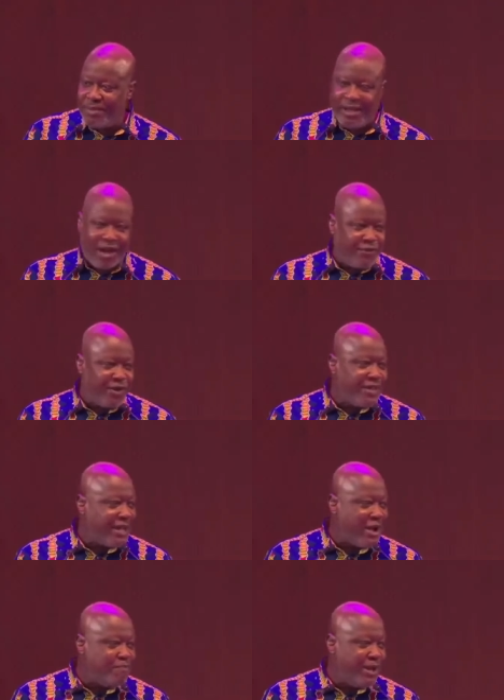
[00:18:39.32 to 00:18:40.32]
Be careful of
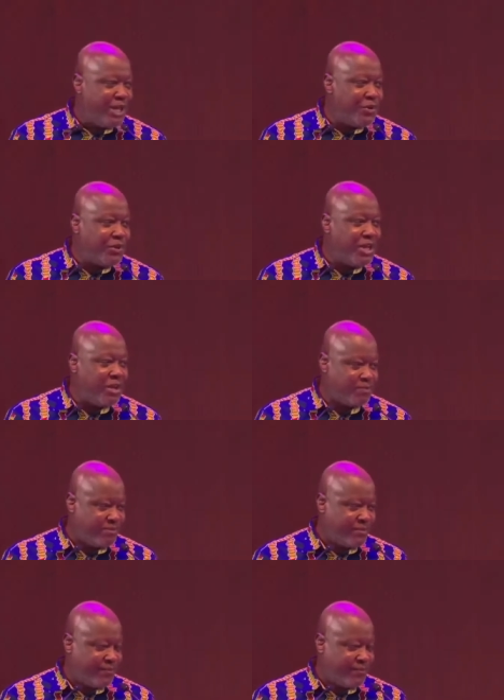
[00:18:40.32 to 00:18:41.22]
the company you keep.